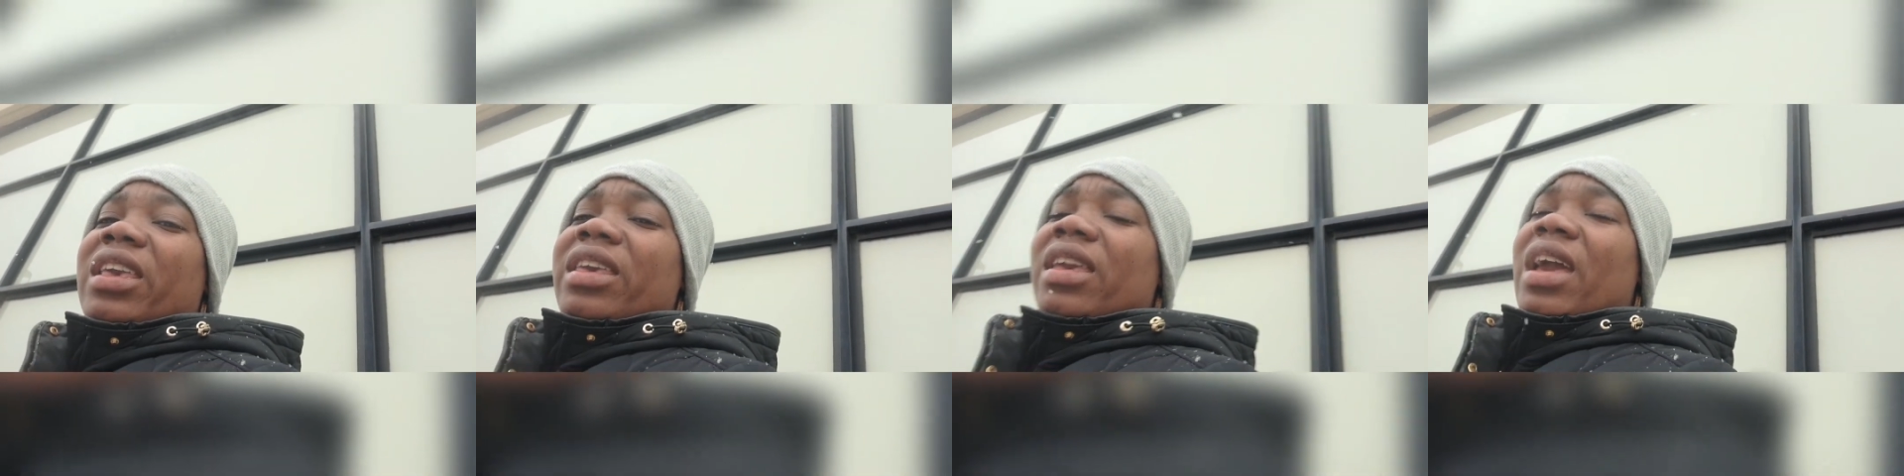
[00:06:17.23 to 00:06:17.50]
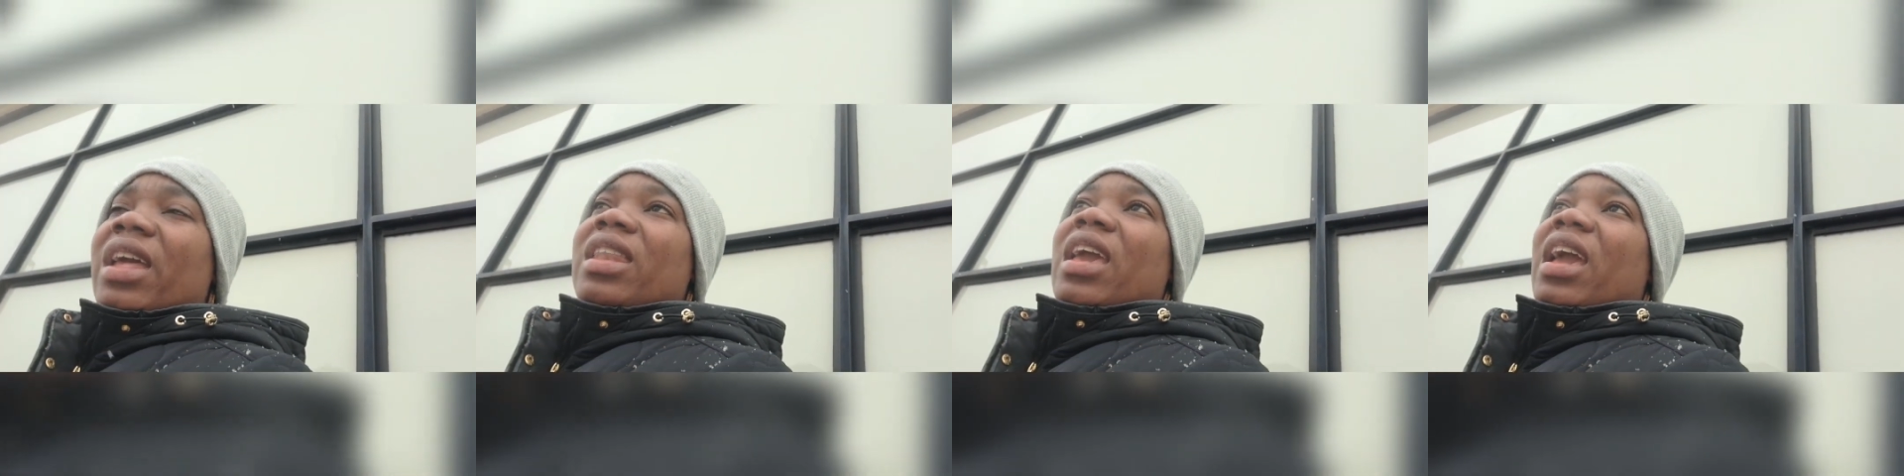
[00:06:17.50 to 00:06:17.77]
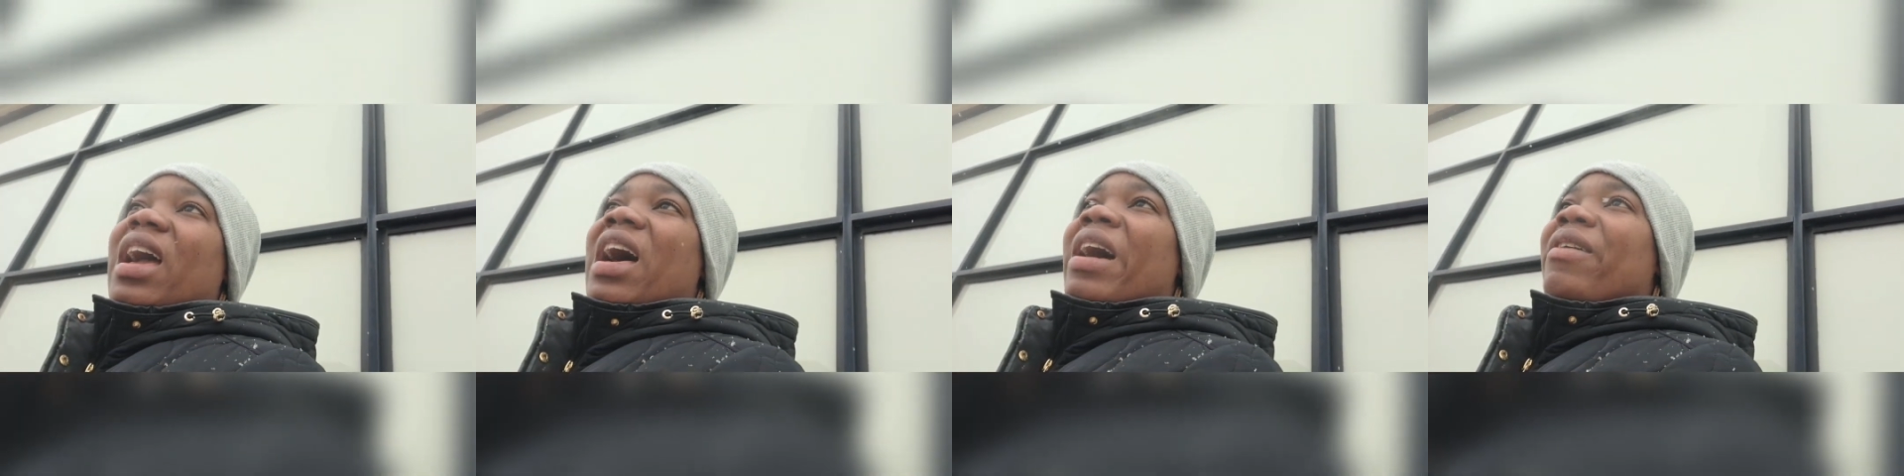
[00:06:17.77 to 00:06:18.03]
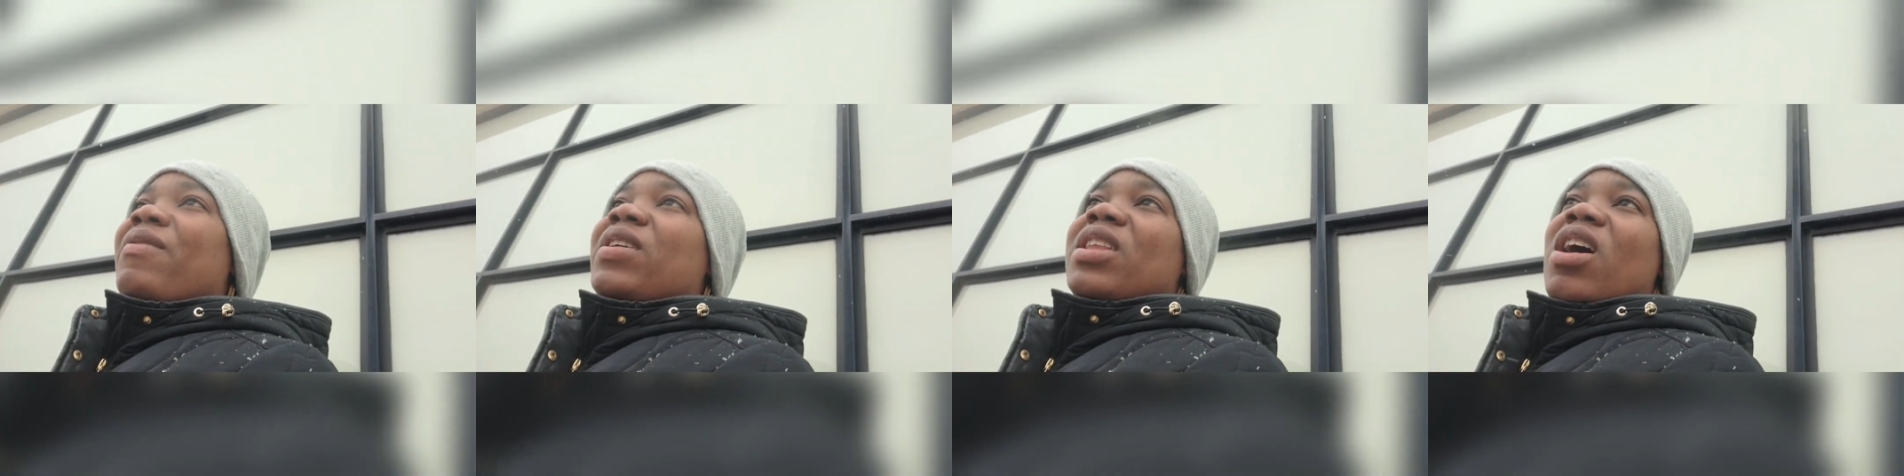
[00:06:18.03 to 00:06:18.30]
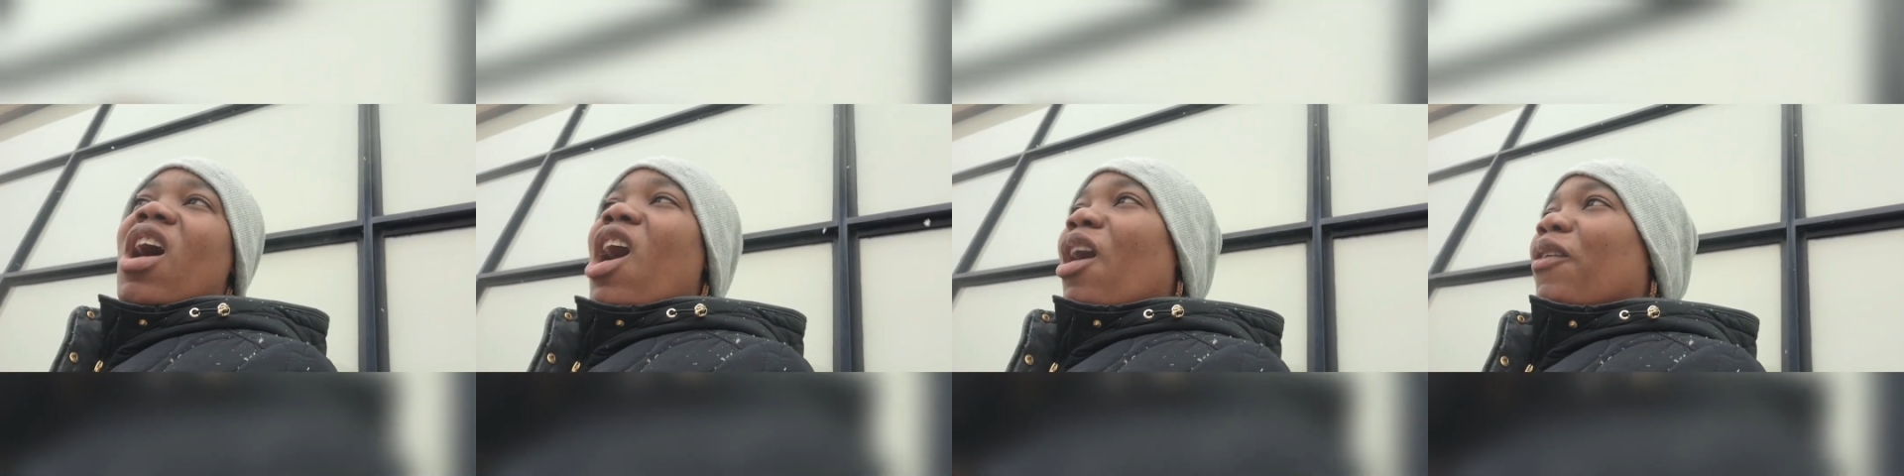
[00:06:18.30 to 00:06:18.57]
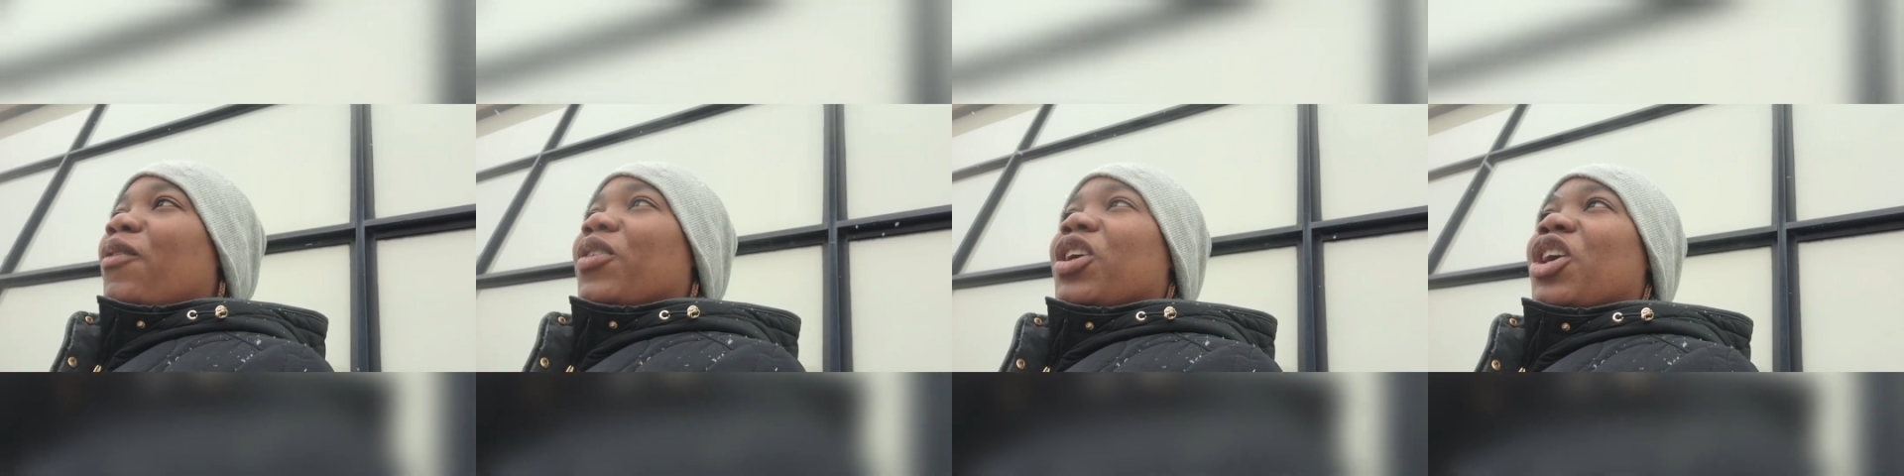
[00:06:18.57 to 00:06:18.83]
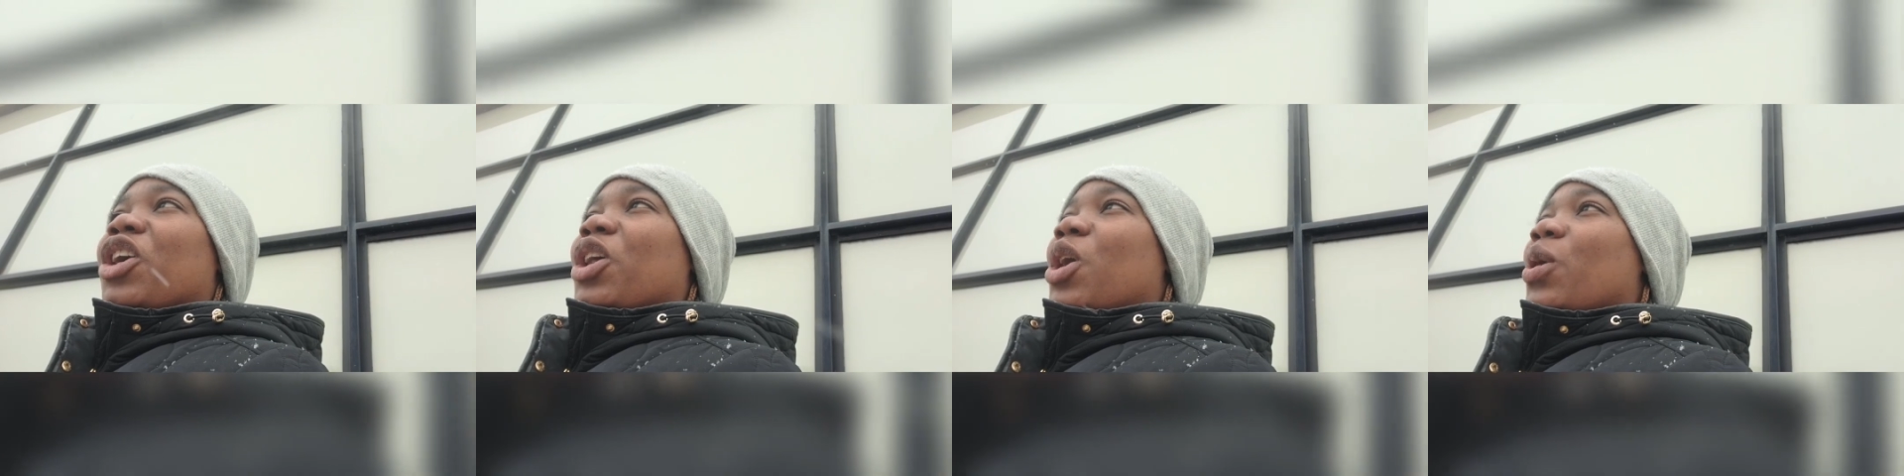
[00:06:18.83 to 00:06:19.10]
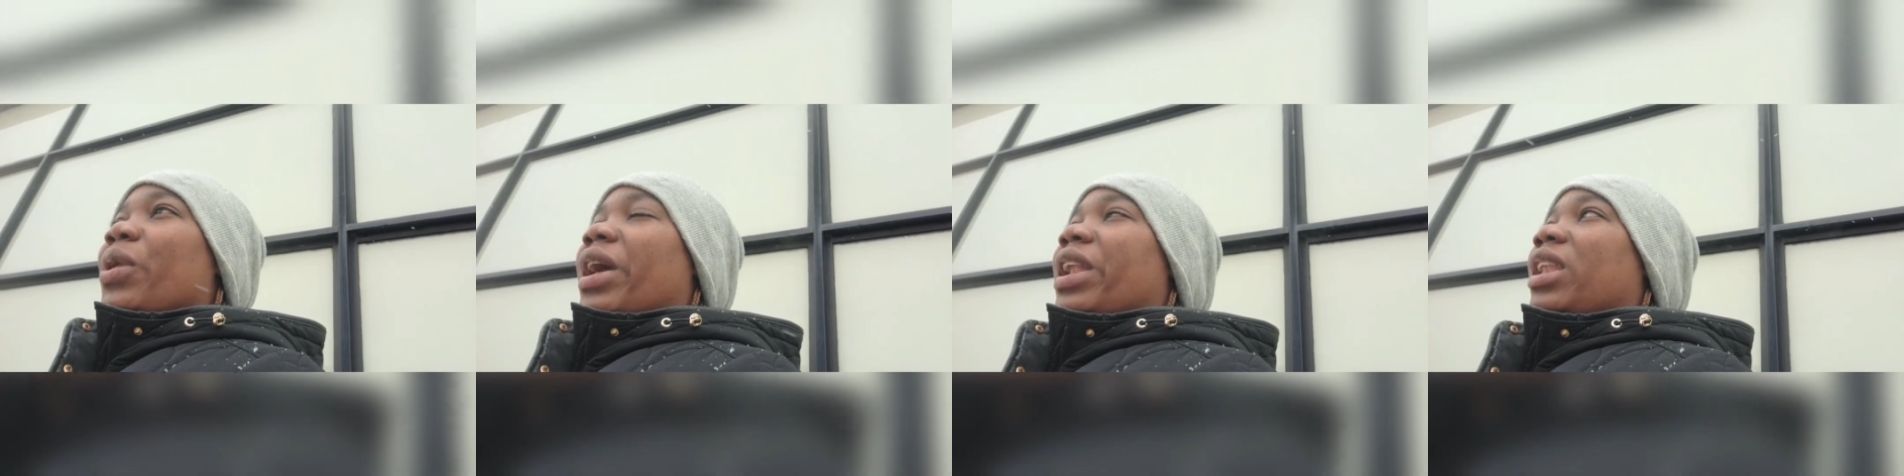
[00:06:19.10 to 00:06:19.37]
yeah, they have it all figured
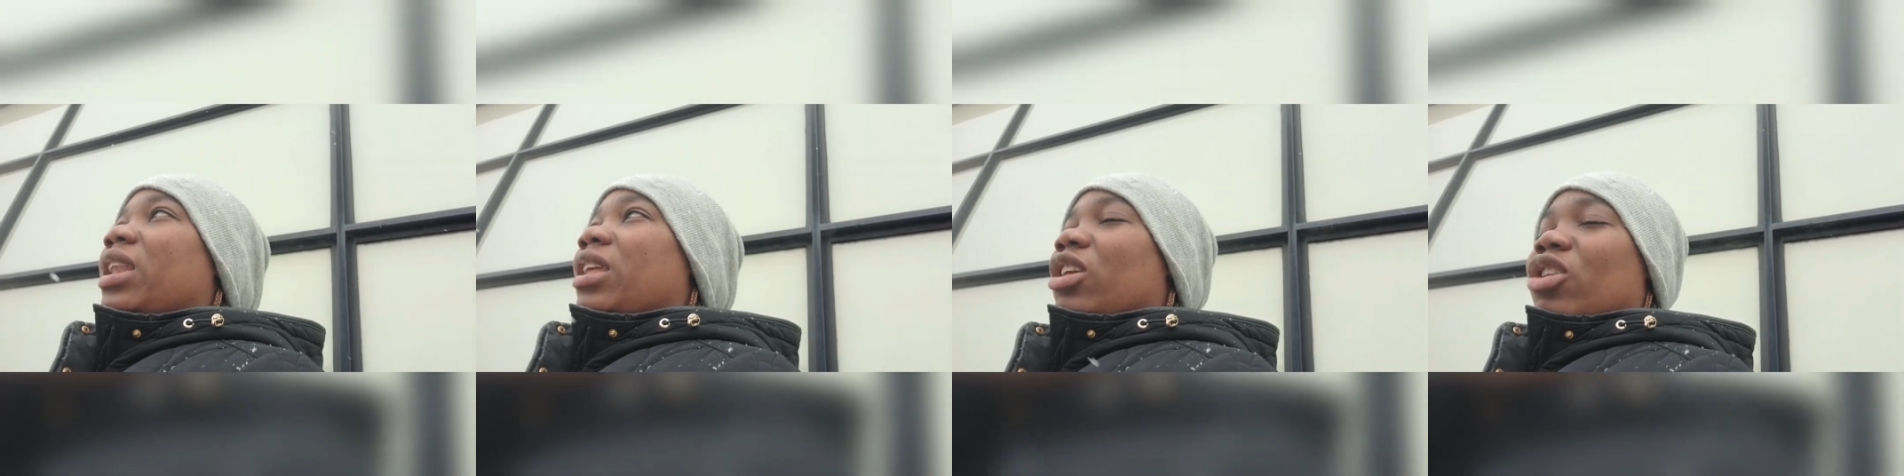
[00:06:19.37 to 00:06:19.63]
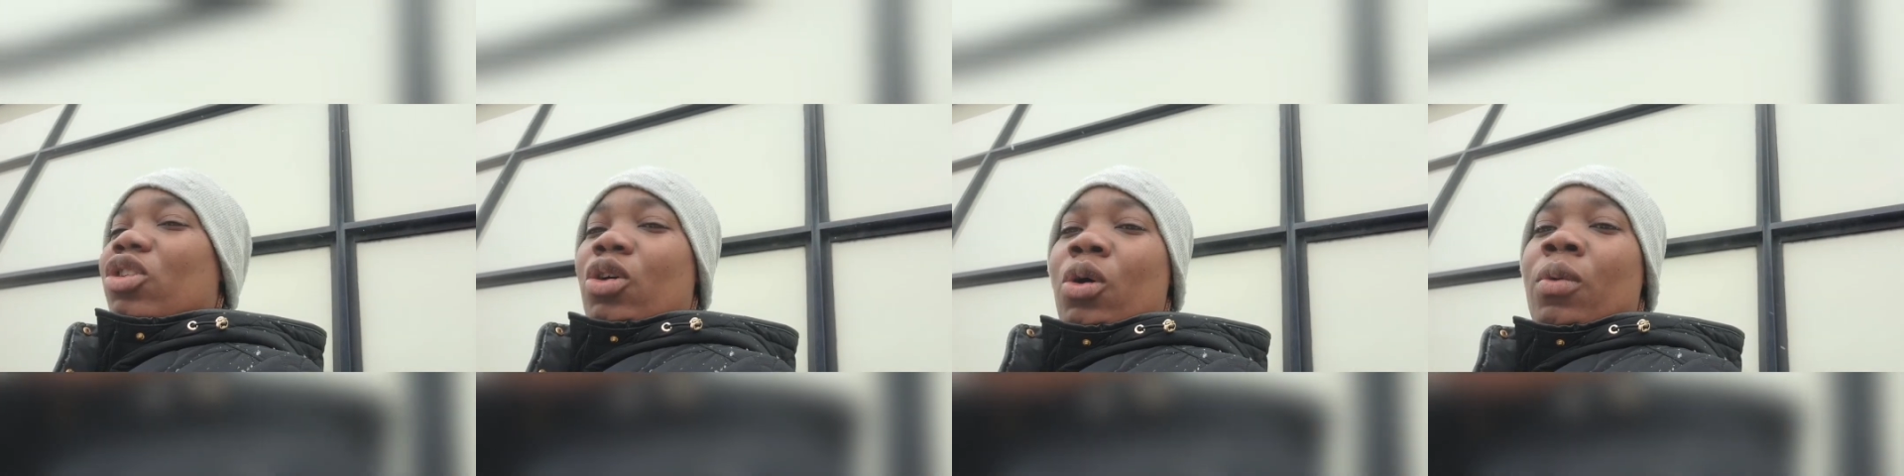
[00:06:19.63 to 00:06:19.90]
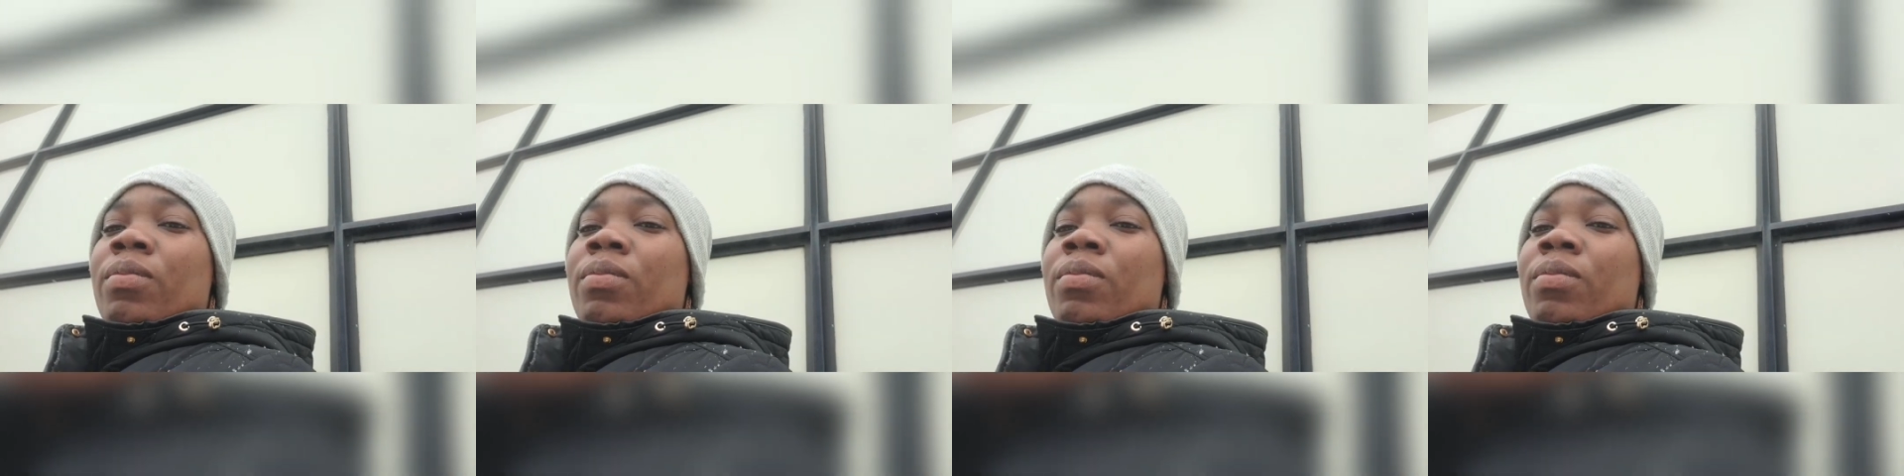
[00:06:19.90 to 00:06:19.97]
out and, you know,